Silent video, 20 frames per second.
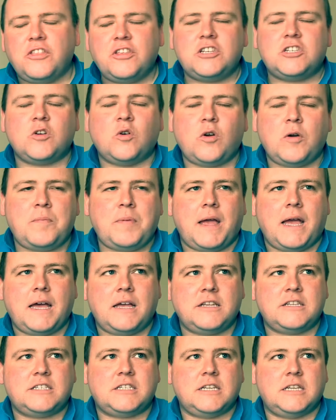sort of
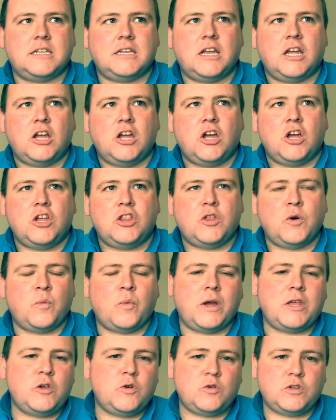person that
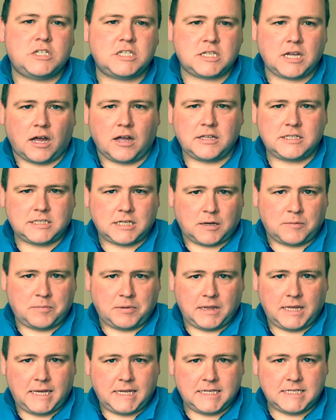when you start at a
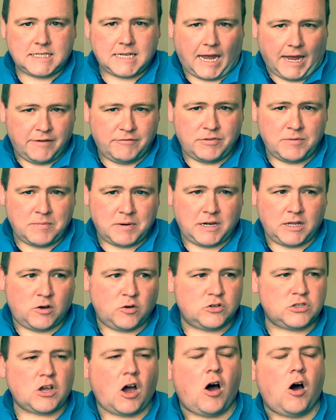place, everybody
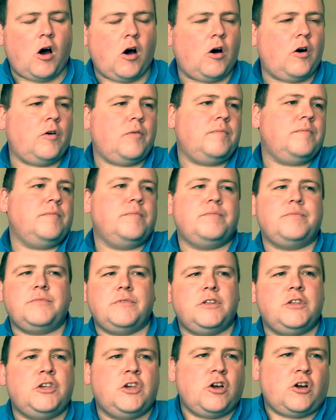goes, oh,
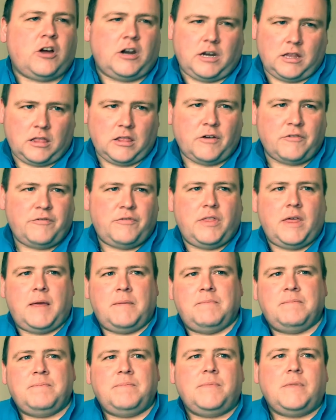you're going to love
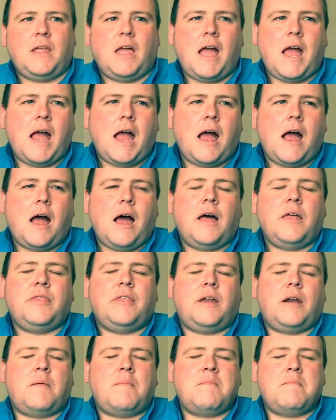them.
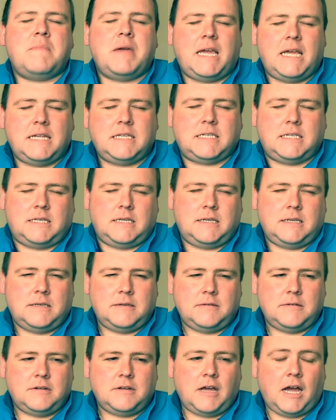They're amazing.
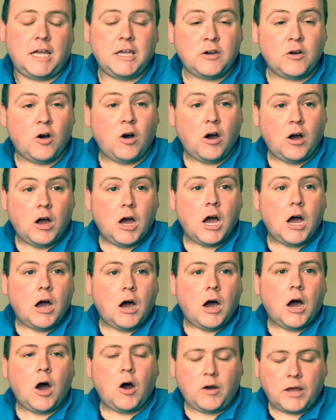And you
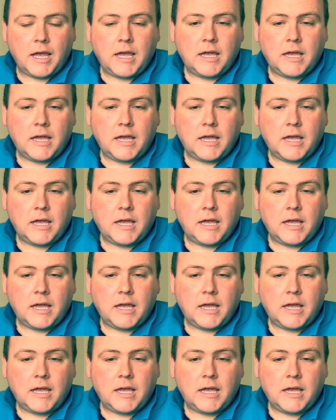go, okay,